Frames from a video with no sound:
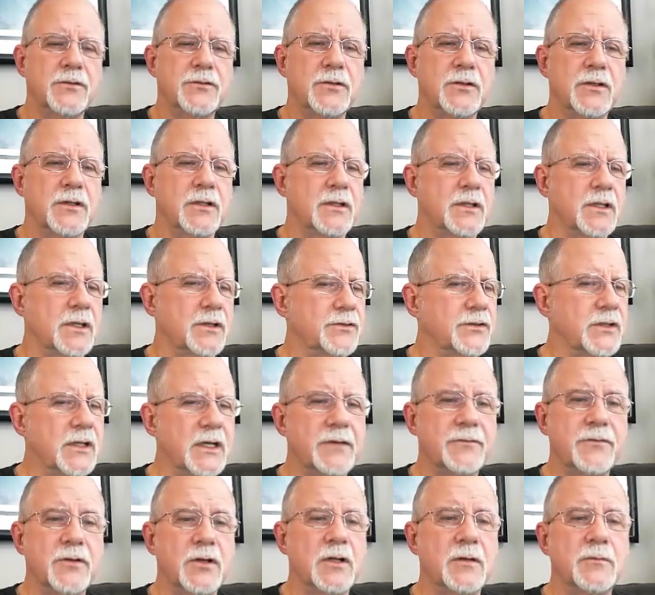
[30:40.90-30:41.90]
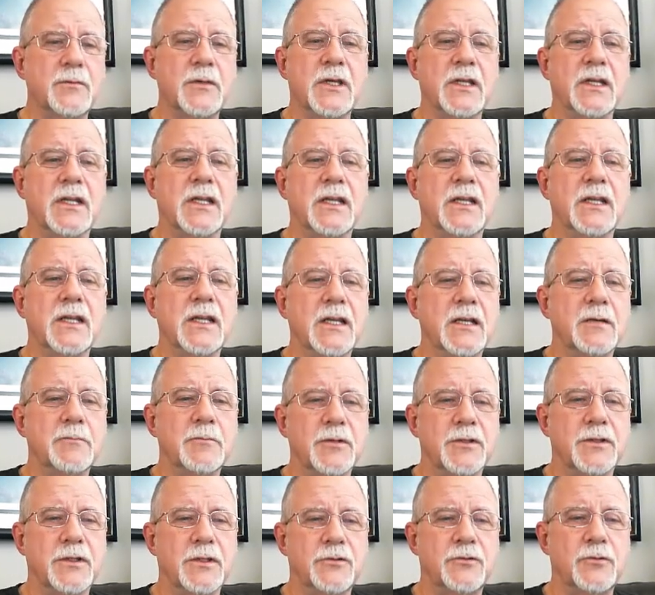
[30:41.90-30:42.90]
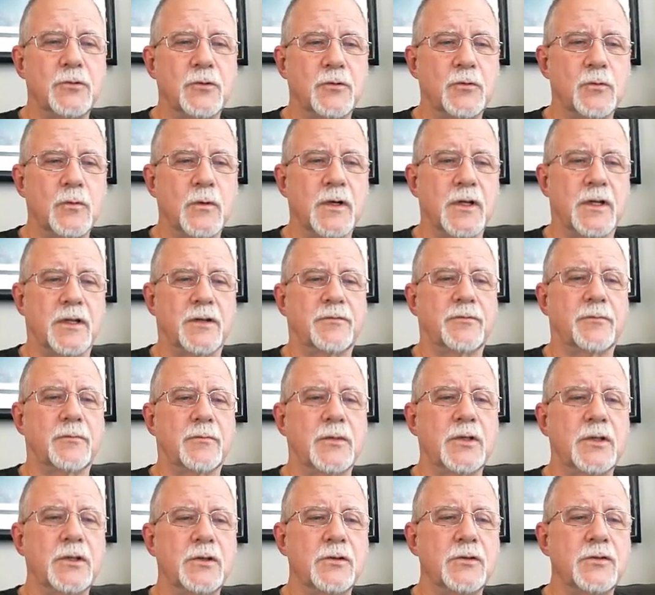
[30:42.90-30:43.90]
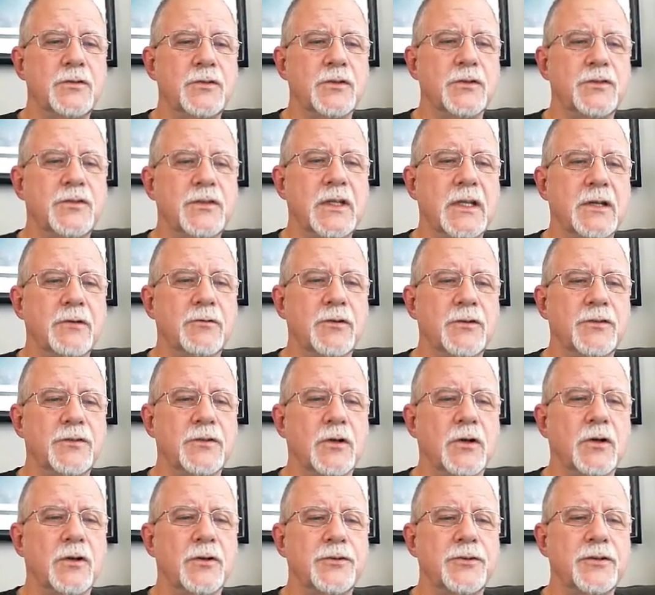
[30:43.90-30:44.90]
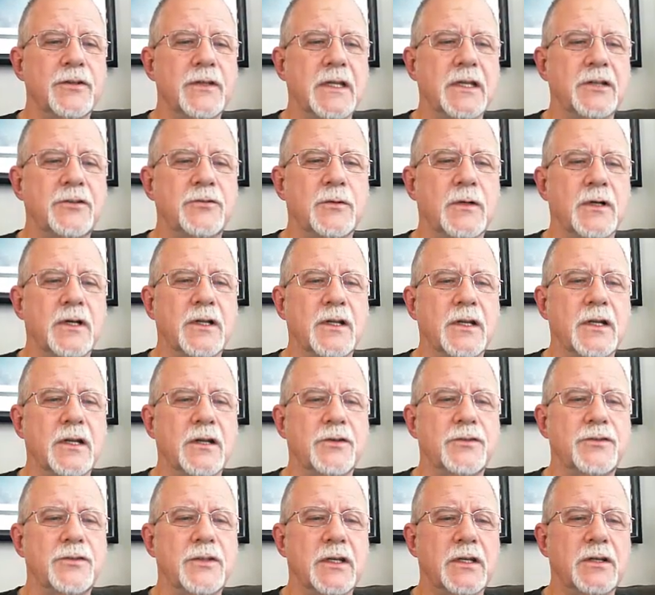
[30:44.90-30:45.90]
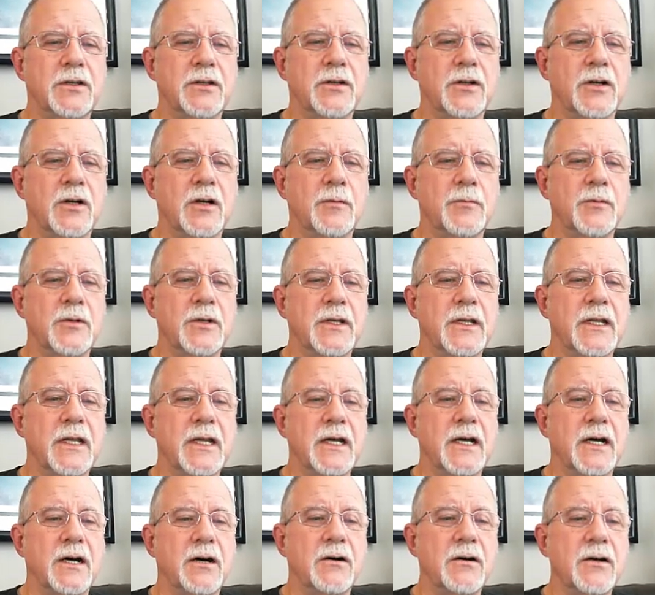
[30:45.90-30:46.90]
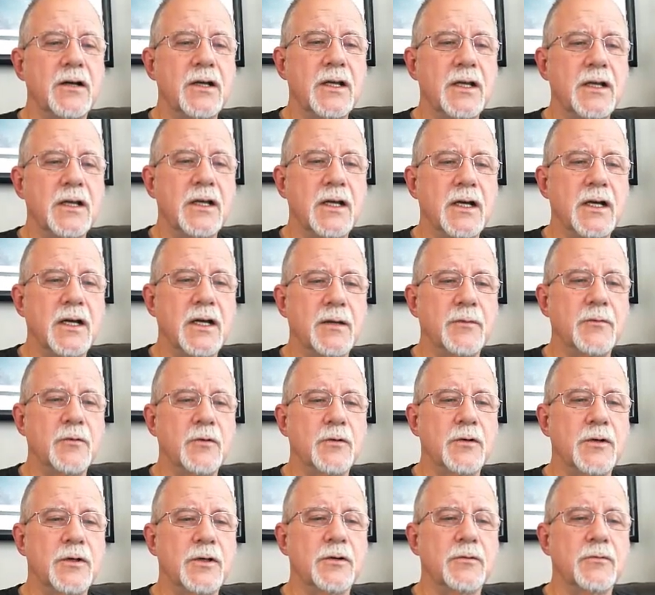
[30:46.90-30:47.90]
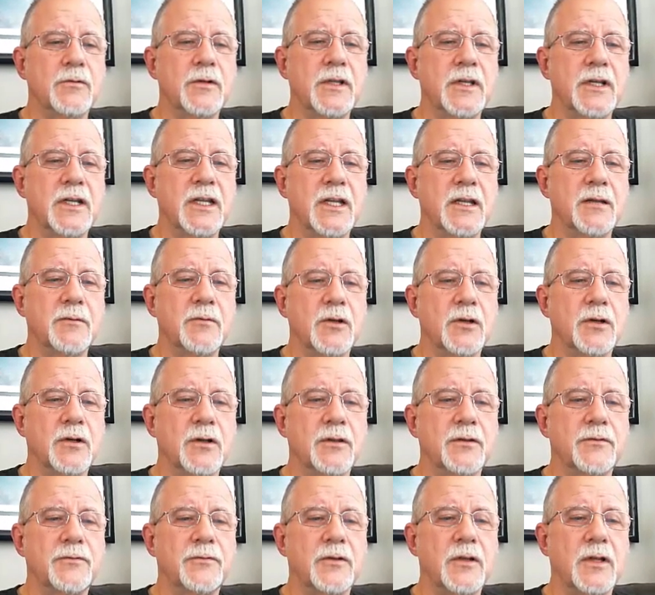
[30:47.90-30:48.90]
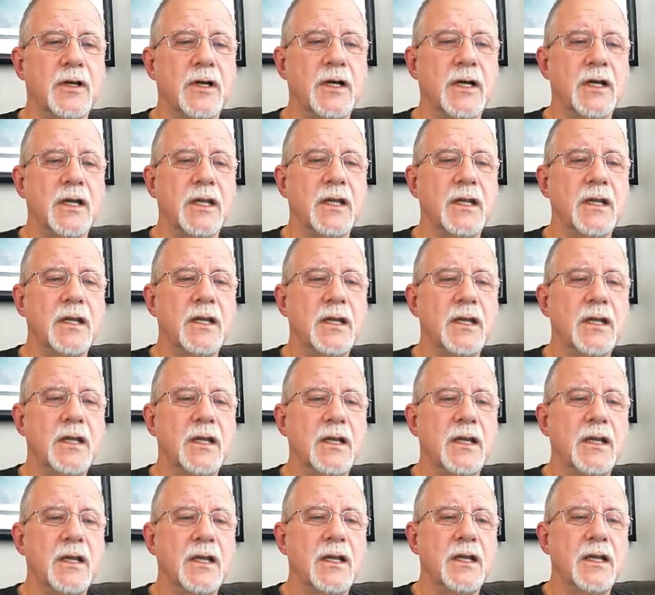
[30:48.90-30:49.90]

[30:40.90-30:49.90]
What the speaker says: fine-tuning things. Not very many, but this was one of them. It used to say result, and that's why it had a second R, but now I'm going to rename it on the fly,